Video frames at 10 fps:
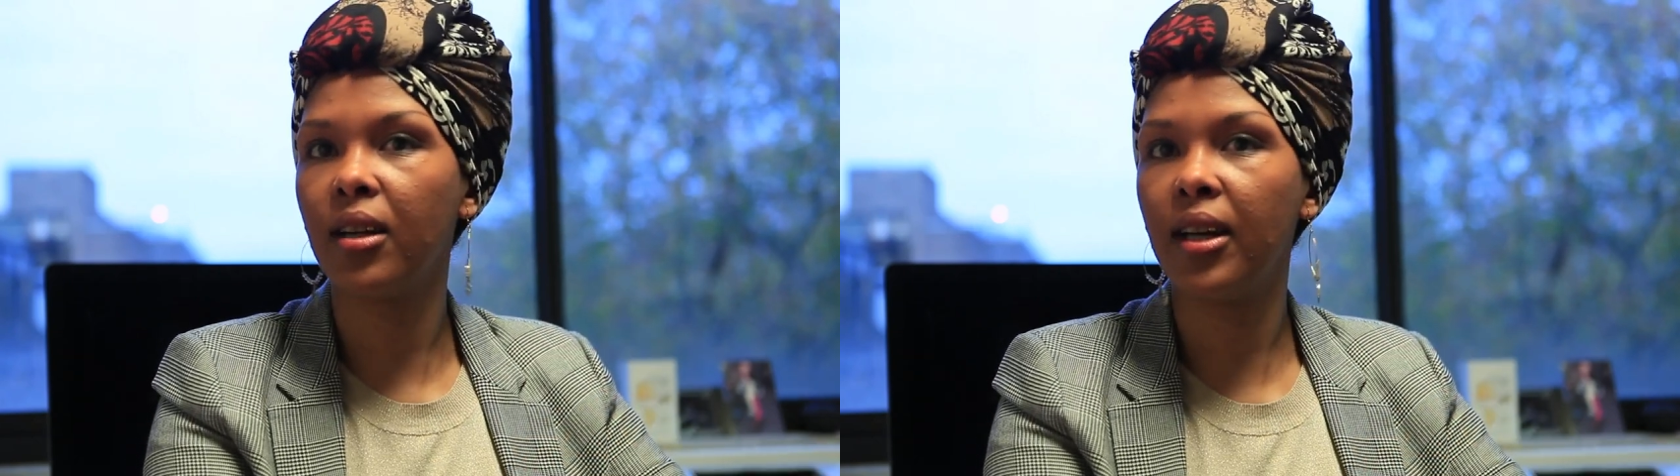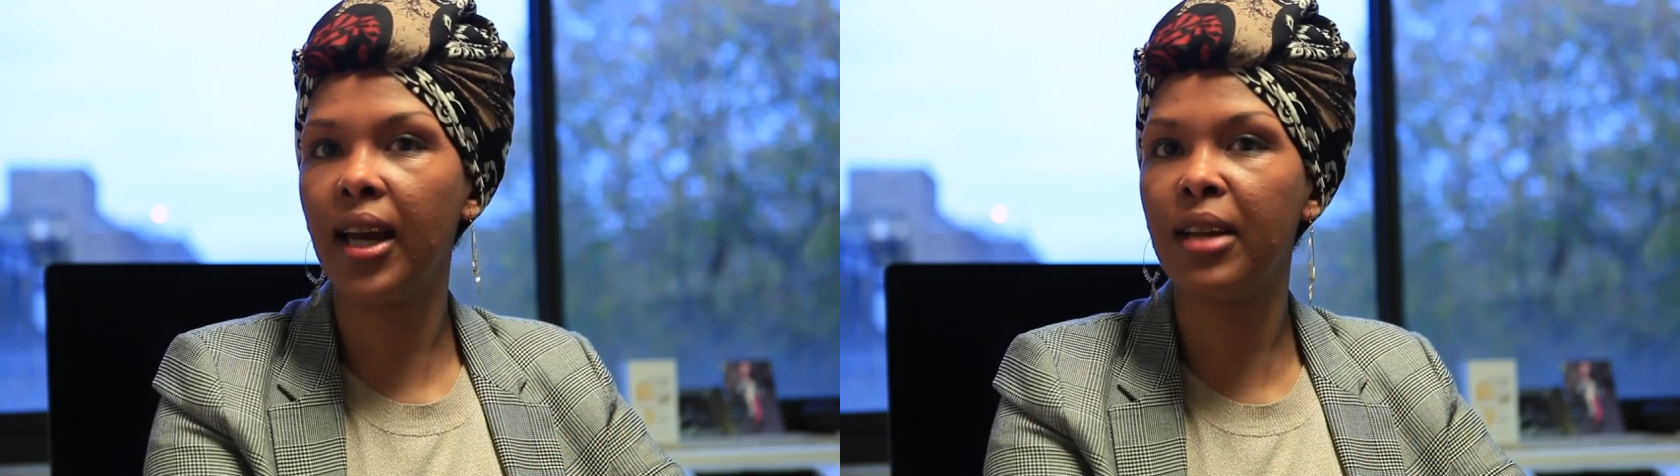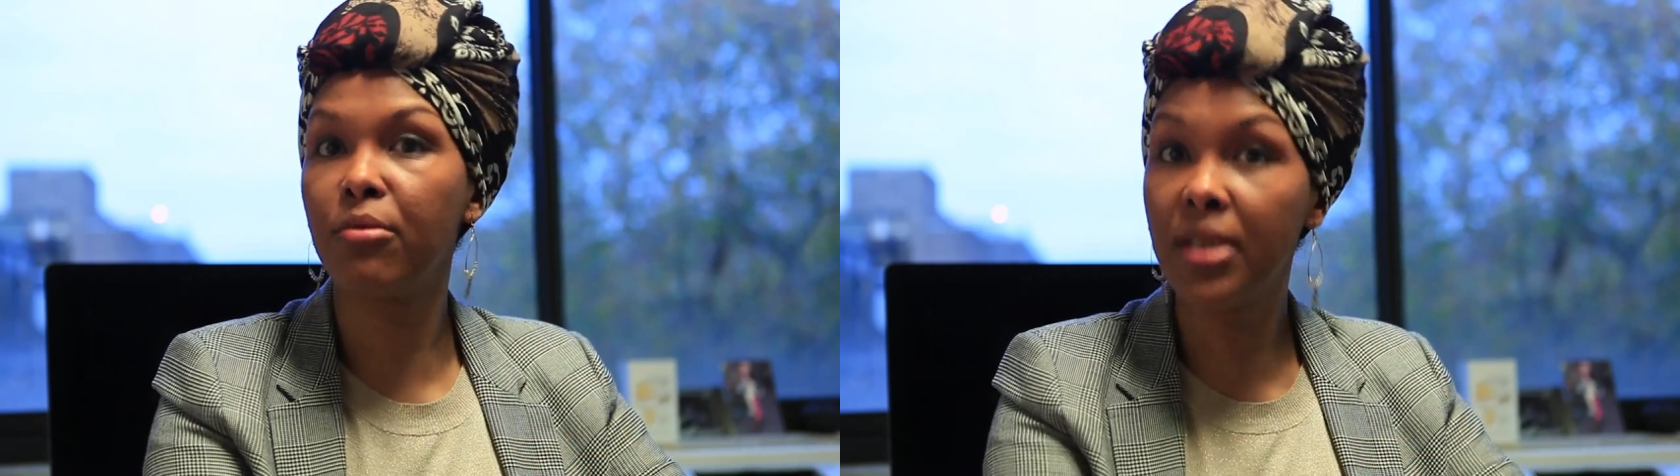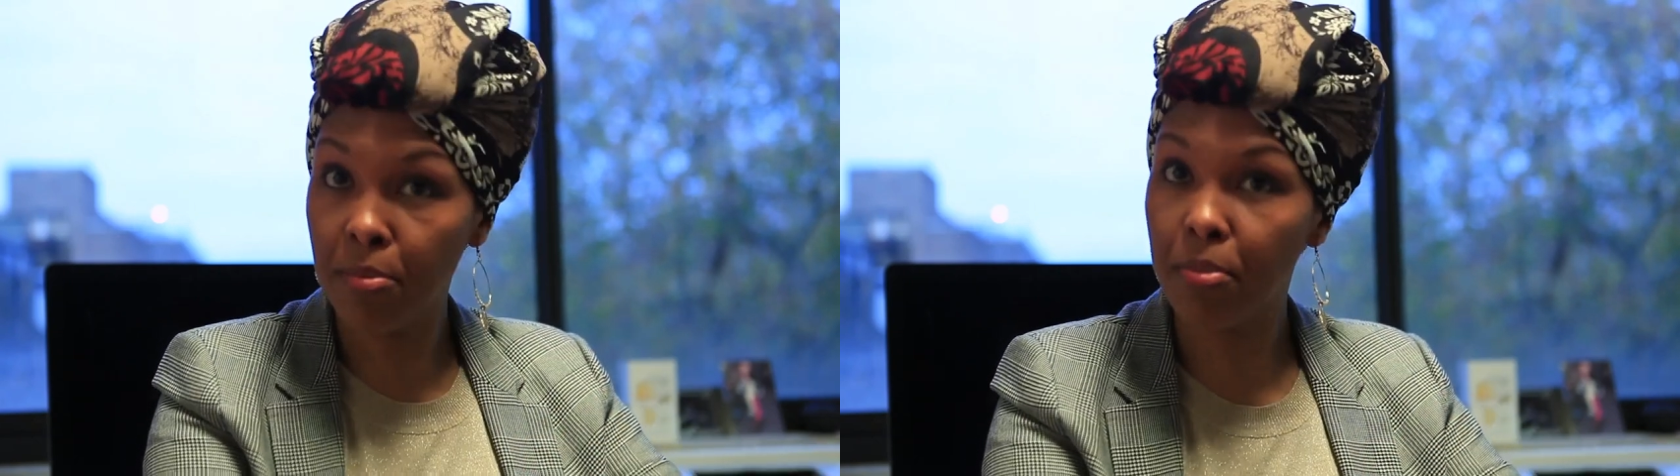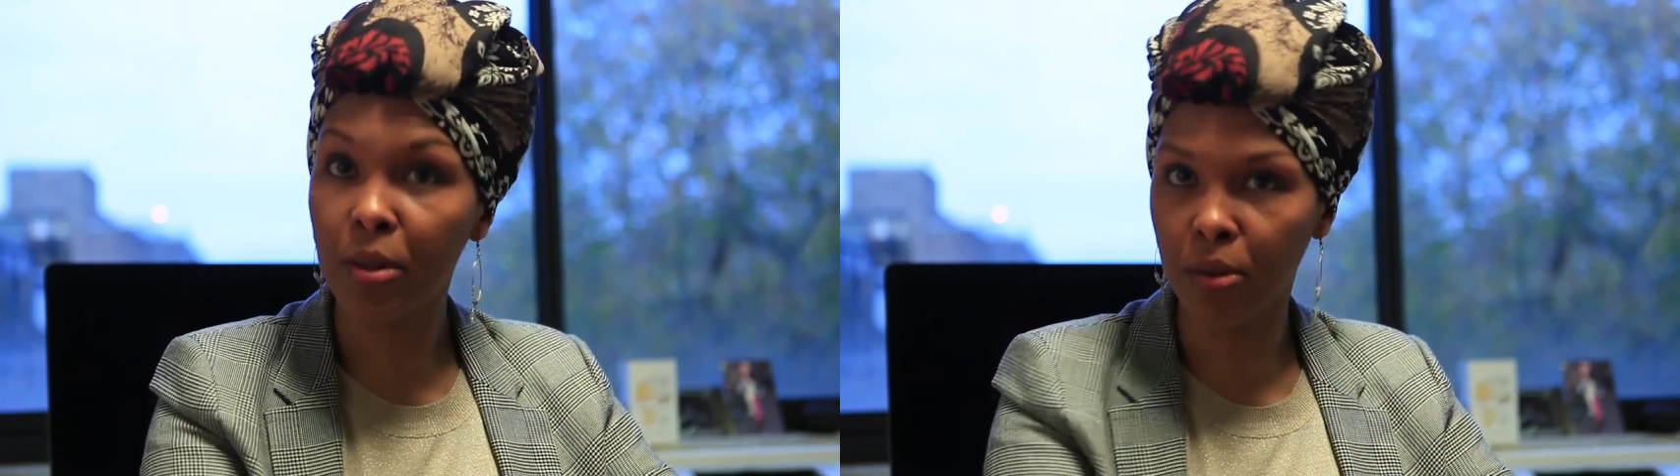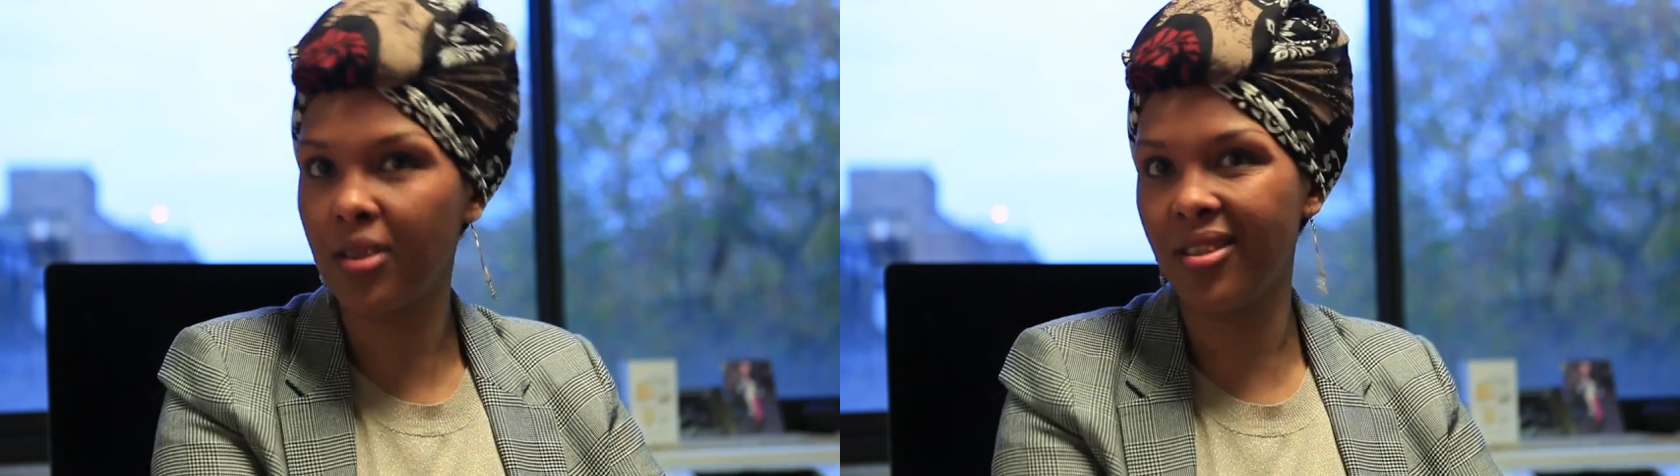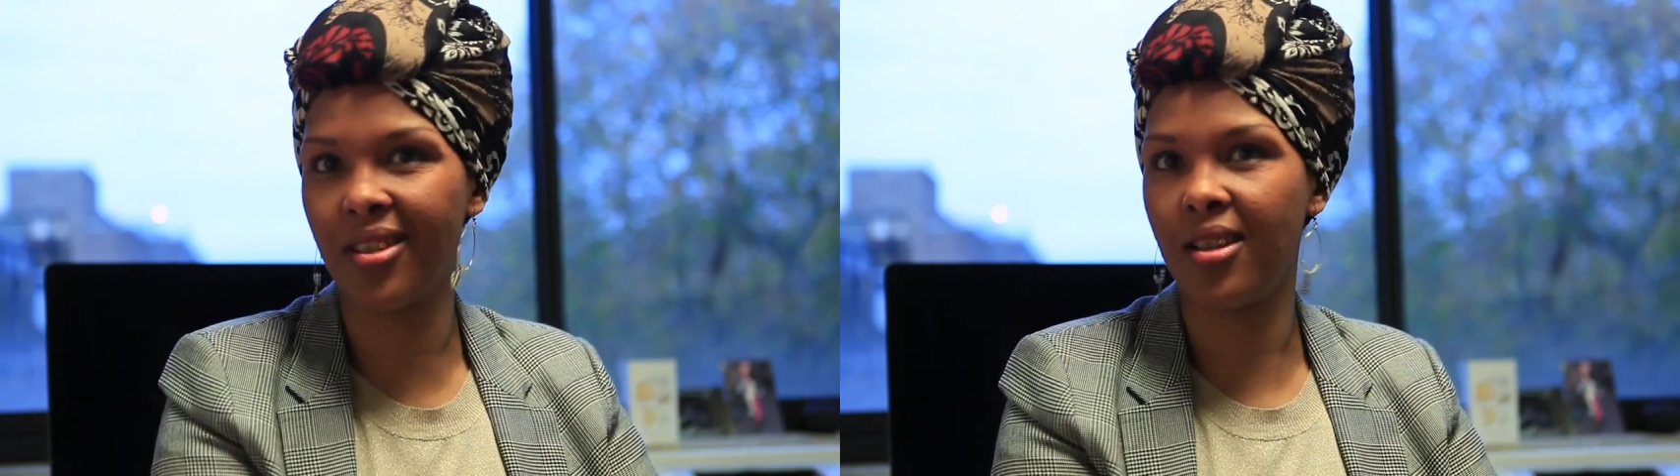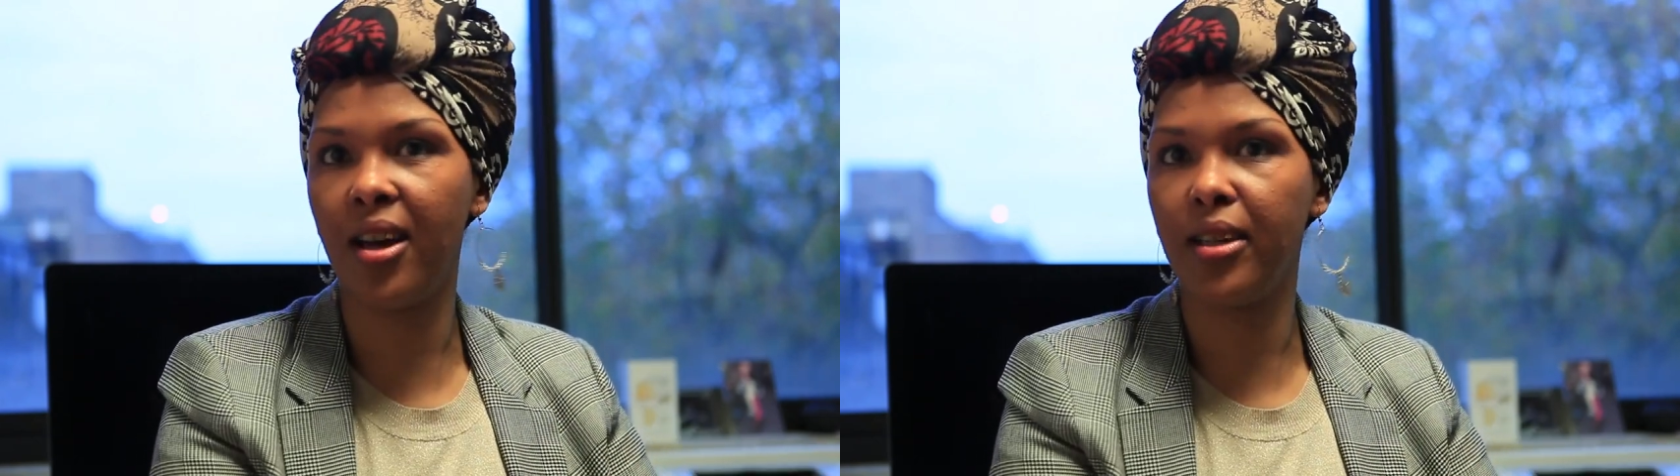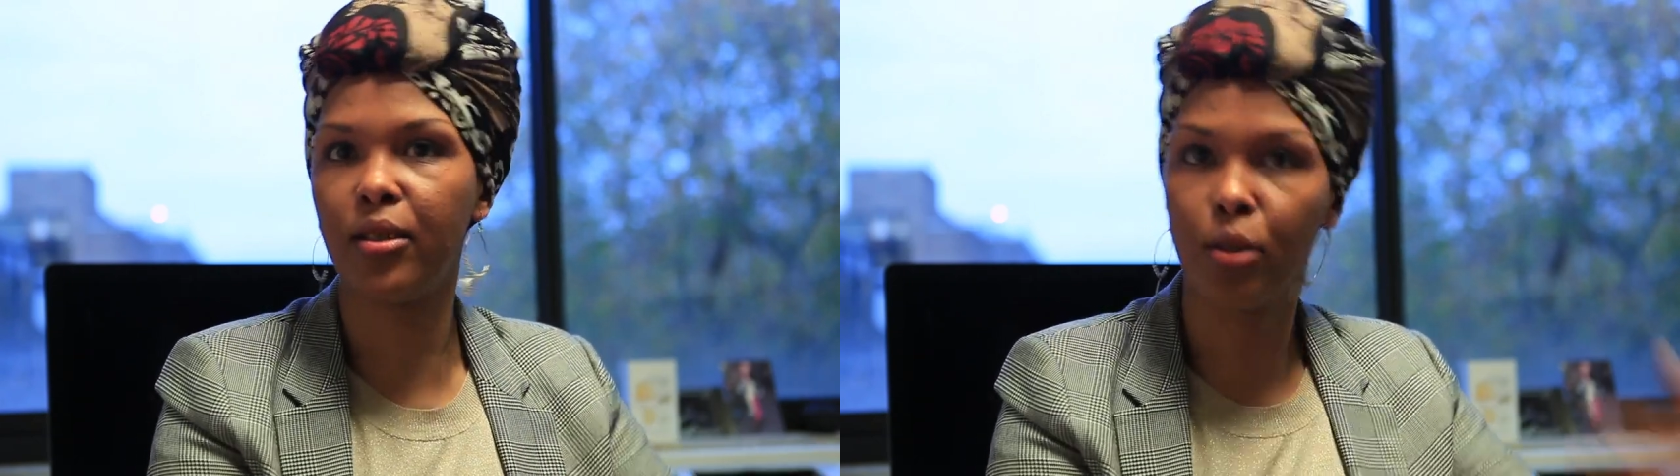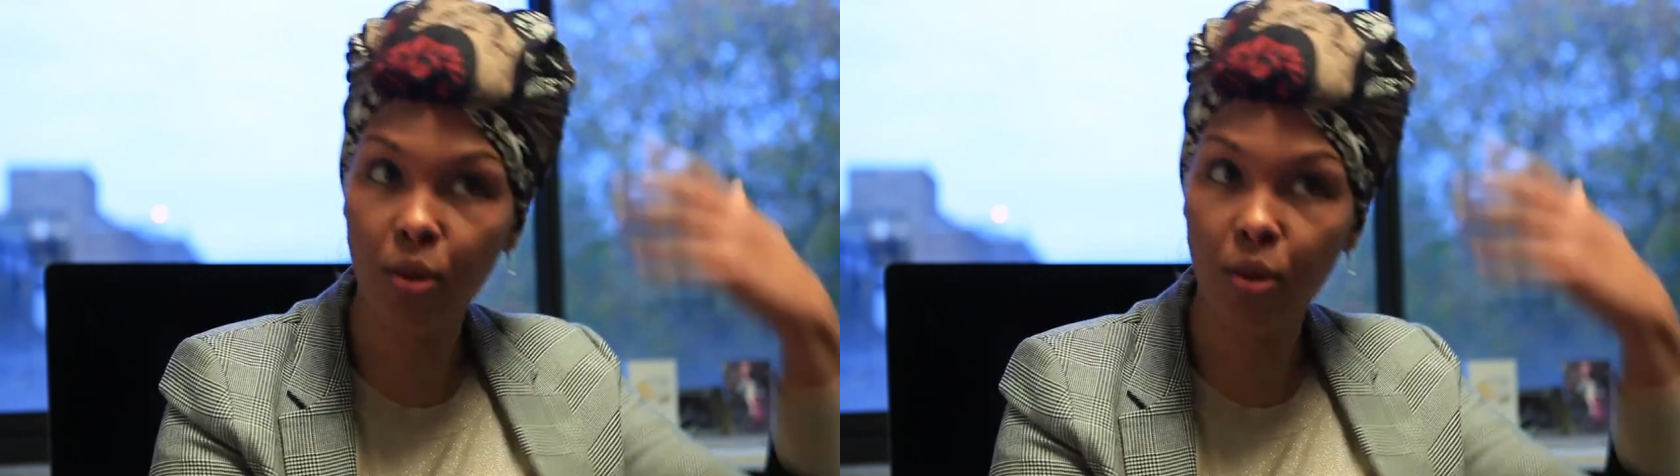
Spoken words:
and rebuild a society.